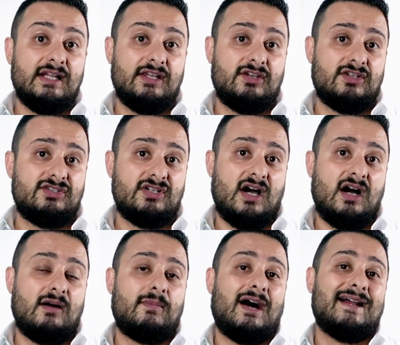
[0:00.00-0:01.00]
good
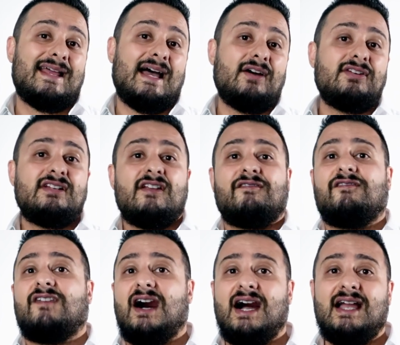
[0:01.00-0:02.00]
job on how to
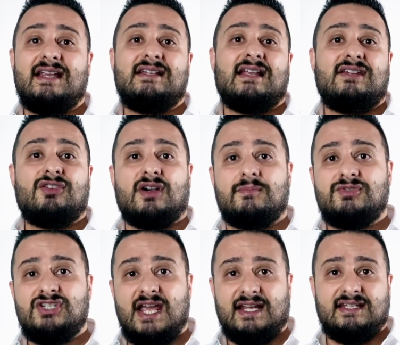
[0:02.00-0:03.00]
define your
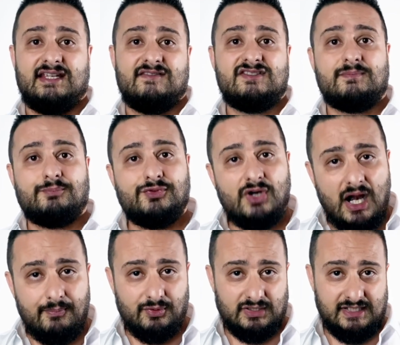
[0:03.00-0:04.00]
objectives
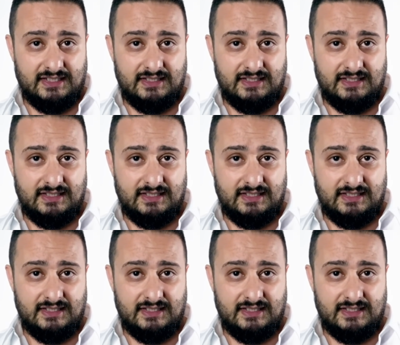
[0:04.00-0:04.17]
properly.